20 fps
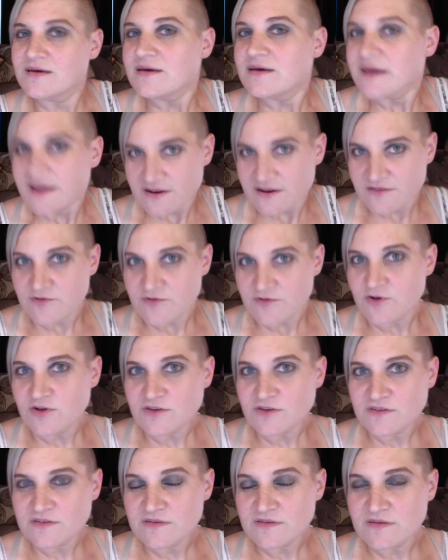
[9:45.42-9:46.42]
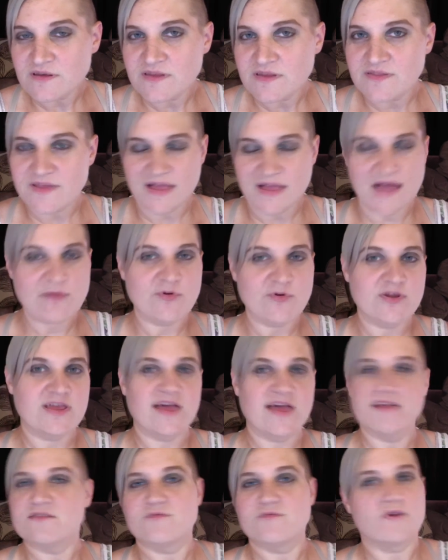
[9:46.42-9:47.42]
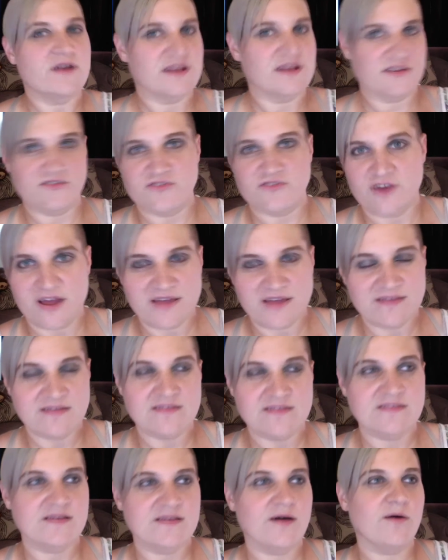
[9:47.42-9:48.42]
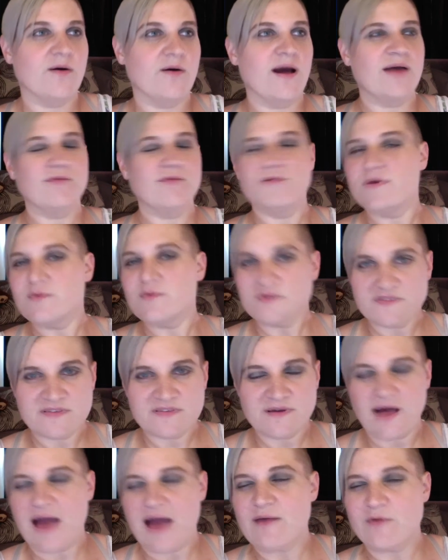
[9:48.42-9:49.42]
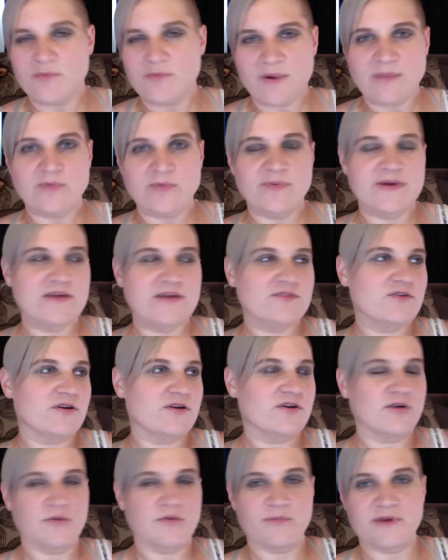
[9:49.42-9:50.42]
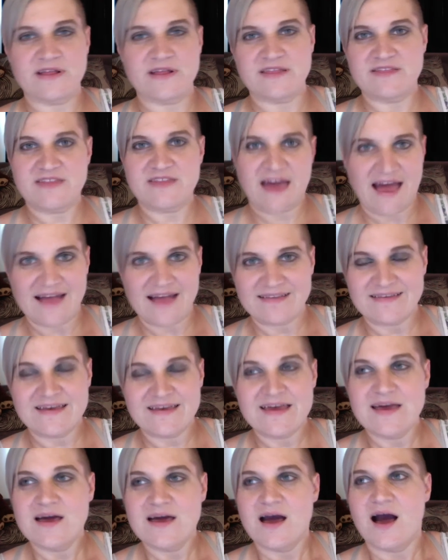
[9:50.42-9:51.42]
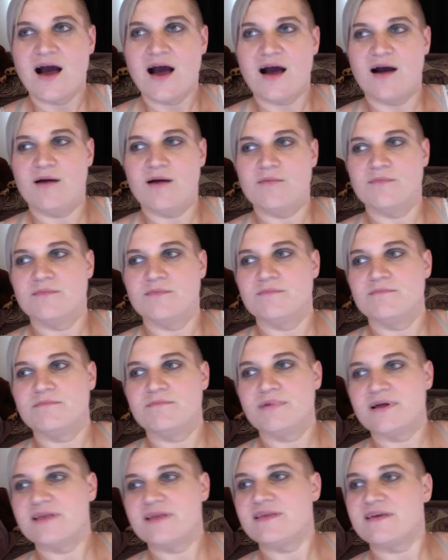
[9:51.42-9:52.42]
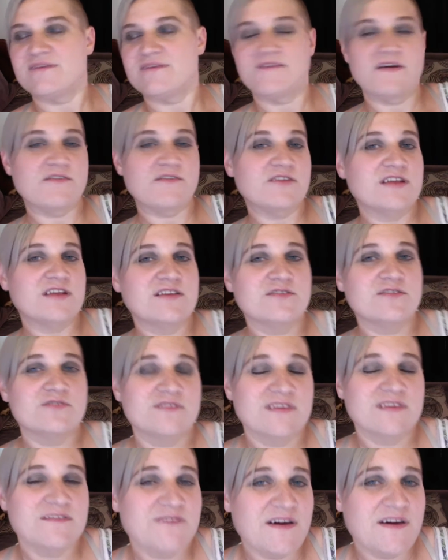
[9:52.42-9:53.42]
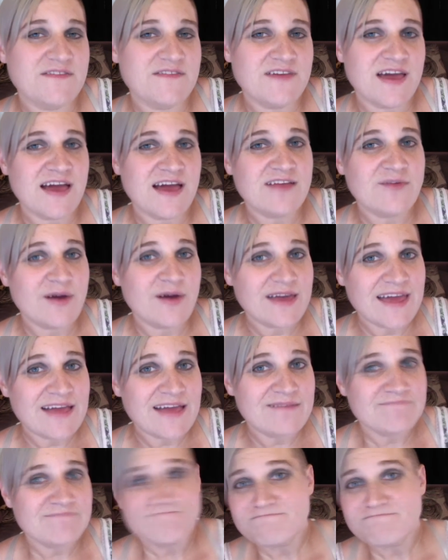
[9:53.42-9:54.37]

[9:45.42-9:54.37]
intervals than I would get running straight. So I will probably start incorporating that. But if I ever need to do C5K, I know I can.